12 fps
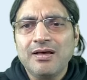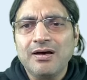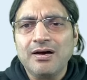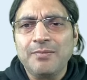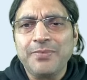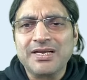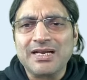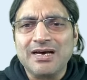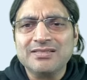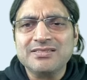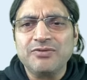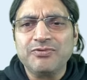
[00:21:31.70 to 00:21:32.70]
But
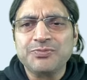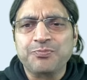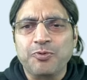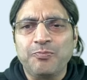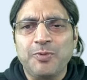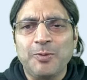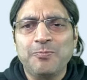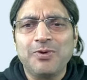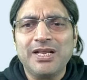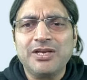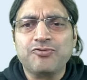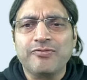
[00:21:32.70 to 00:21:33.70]
answer was
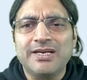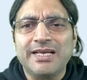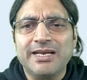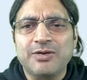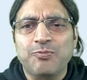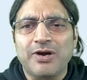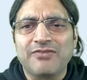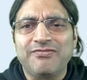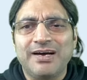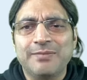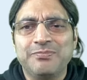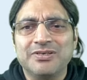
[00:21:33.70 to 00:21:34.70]
probably
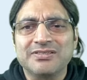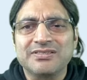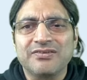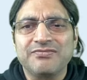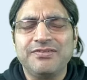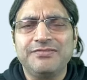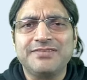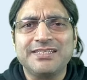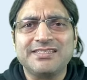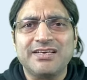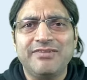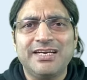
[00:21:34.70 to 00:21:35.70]
28.5%.
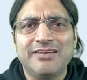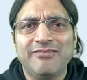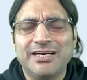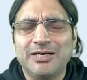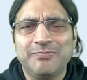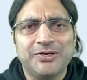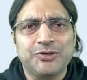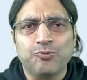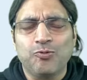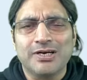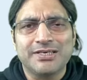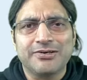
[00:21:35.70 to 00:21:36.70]
57 divided by
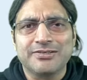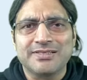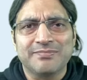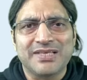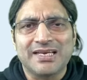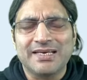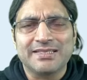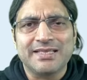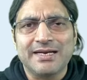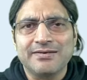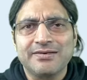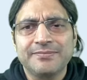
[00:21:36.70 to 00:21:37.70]
200 or something like
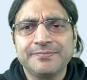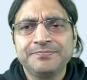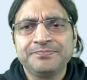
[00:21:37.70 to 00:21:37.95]
that.